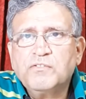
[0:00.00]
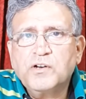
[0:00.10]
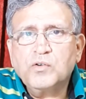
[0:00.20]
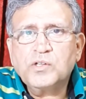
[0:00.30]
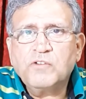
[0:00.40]

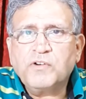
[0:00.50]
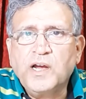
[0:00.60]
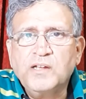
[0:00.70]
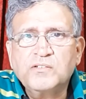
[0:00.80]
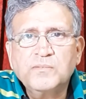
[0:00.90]
Feluda
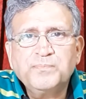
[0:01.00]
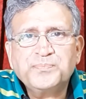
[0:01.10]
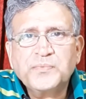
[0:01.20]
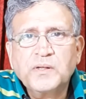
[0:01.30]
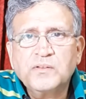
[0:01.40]
finds
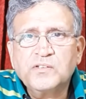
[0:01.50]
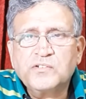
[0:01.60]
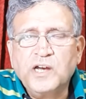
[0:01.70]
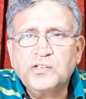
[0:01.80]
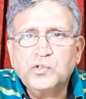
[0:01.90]
the
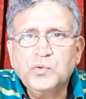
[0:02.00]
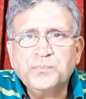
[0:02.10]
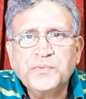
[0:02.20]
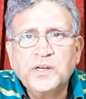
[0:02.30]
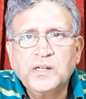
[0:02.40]

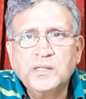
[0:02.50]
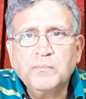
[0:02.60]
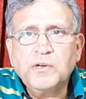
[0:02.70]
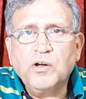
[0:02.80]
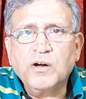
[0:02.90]
statue in
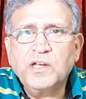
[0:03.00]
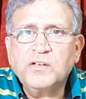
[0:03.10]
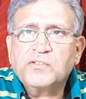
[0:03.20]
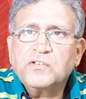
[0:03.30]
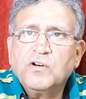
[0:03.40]
the
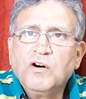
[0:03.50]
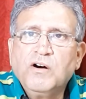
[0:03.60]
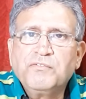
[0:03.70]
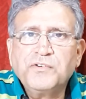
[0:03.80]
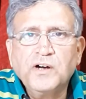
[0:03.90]
belongings
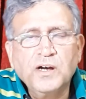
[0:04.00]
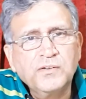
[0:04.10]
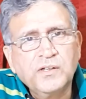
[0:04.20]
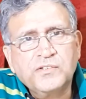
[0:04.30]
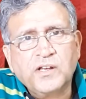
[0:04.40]
of
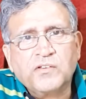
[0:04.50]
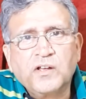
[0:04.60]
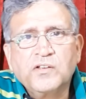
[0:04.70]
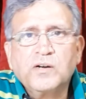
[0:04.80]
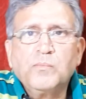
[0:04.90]
the
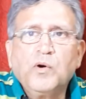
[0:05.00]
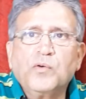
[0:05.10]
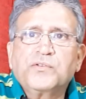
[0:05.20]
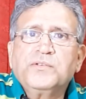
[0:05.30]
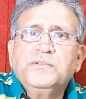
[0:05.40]
Sasadhar
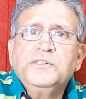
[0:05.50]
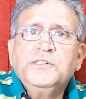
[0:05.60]
Bose.